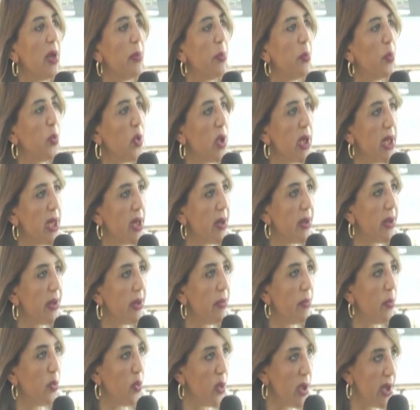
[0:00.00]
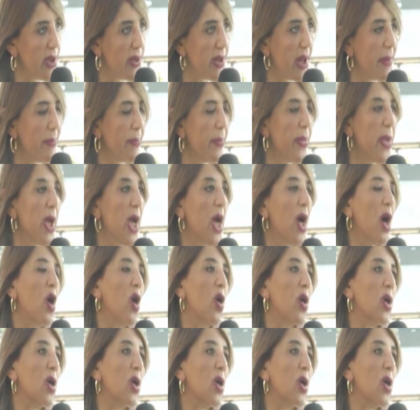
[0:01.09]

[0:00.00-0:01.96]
bully bully them mm.